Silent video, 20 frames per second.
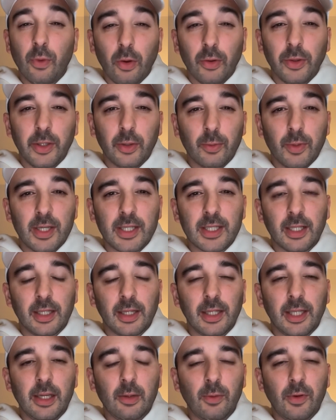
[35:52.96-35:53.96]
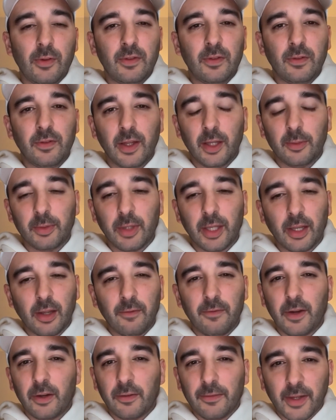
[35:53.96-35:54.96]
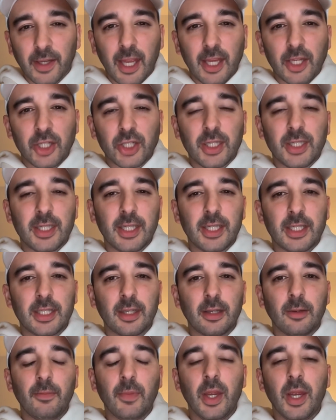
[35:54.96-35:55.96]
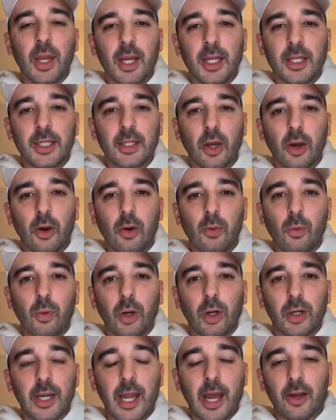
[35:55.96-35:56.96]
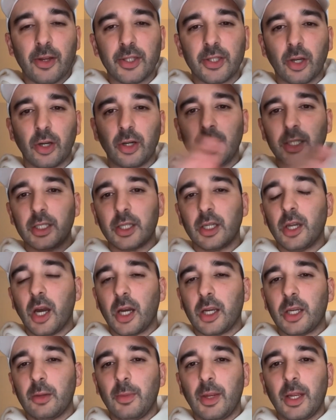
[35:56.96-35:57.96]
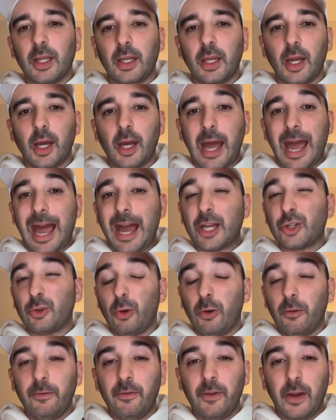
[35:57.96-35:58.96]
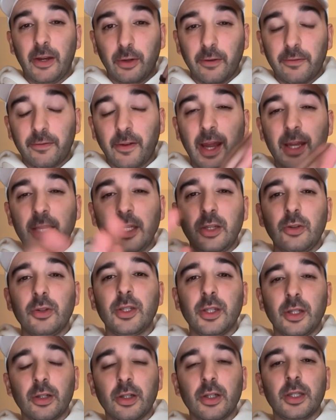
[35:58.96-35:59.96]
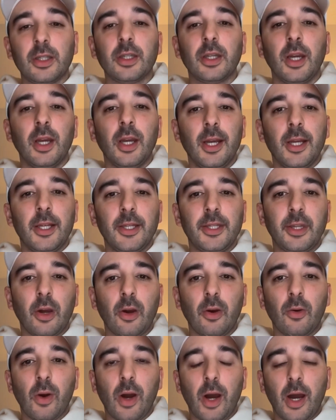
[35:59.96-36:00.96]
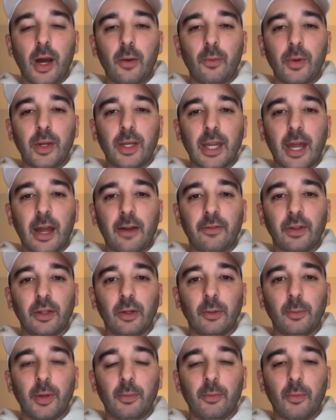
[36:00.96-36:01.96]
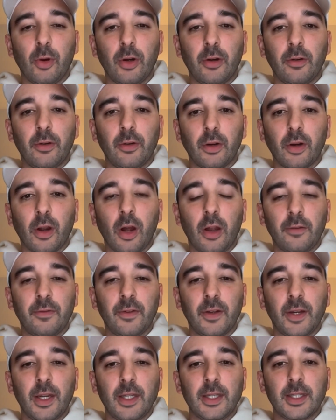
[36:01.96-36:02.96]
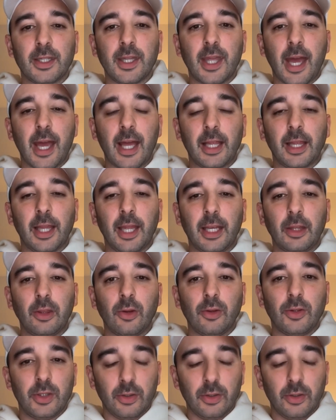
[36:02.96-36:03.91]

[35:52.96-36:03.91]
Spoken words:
only recently we've developed like a verification system. So we're now starting to document actual verified users, so we can have a little bit more confidence that like those